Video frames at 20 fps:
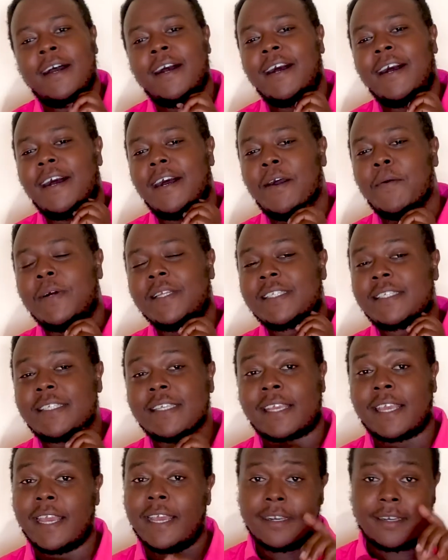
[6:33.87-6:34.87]
Uh, once
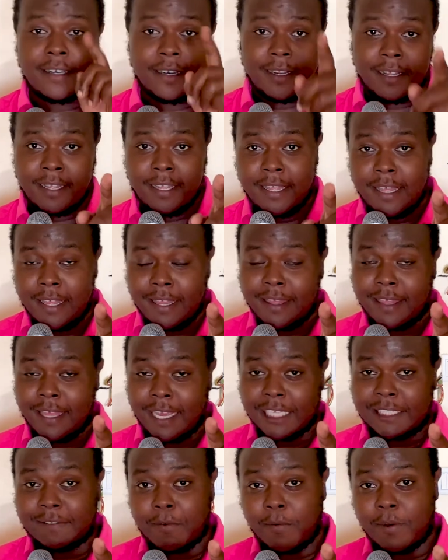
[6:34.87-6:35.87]
again,
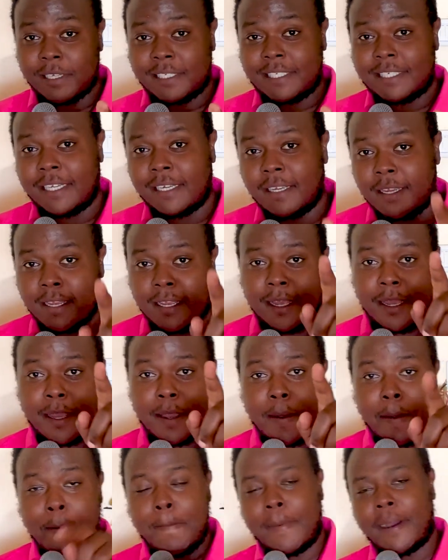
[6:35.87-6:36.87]
thanks for watching.
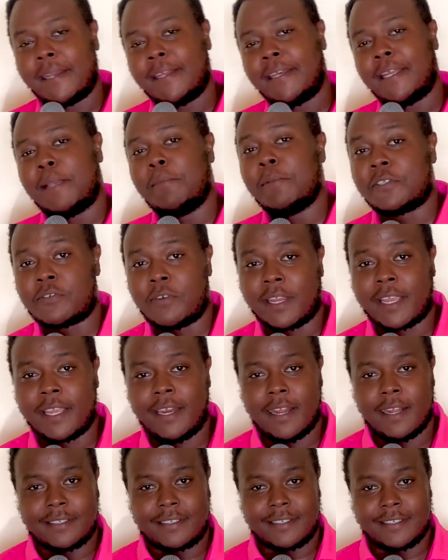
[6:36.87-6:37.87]
My name is Ricky
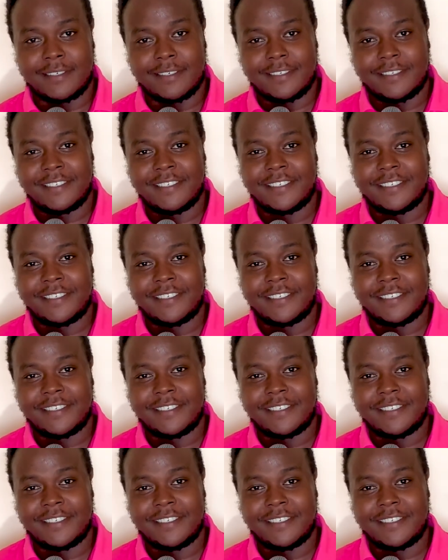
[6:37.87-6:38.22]
Nelson.